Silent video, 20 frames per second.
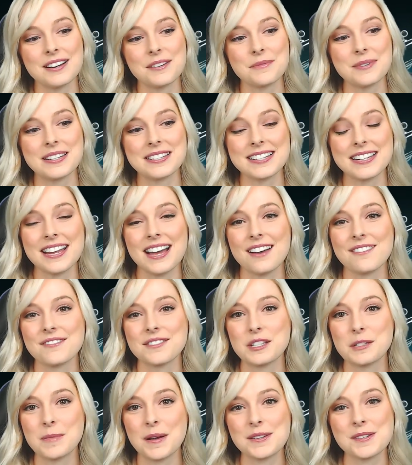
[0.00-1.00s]
We did have
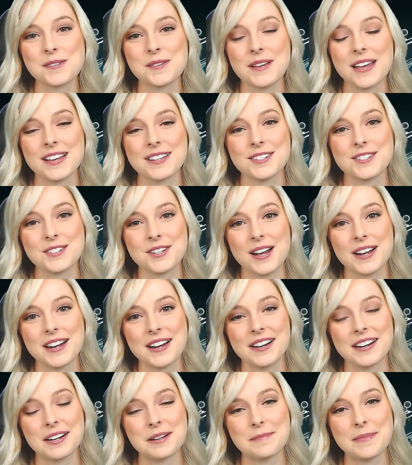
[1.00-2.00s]
special guest John
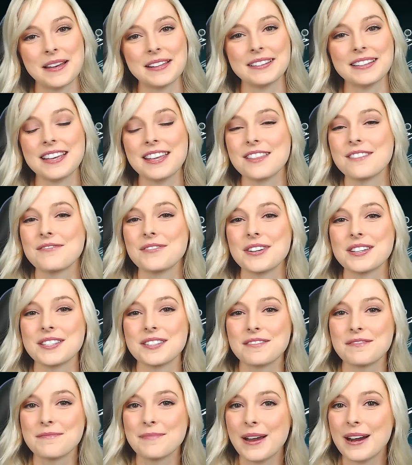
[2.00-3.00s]
Eric Bentley, the voice
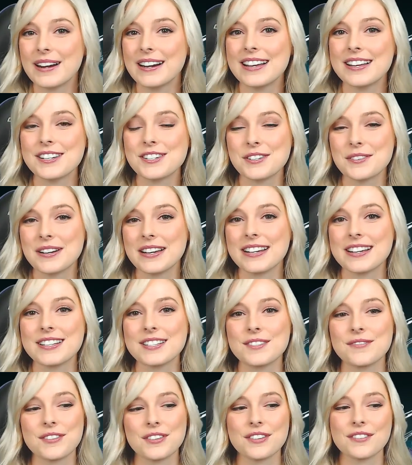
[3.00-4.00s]
of Barrett, join
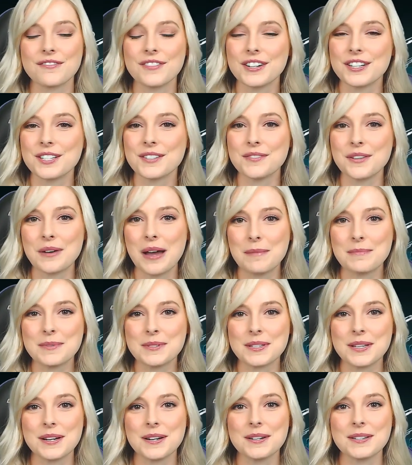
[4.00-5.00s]
us for the first few
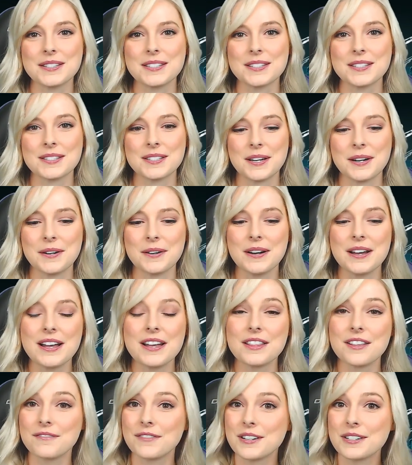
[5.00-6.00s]
episodes. And so
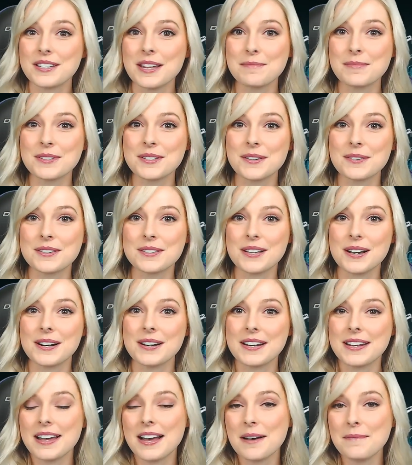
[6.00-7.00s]
the first episode is
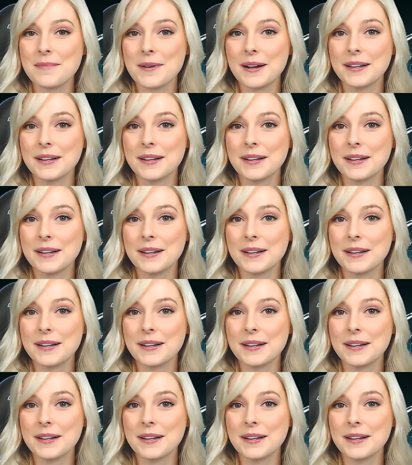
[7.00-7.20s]
already up.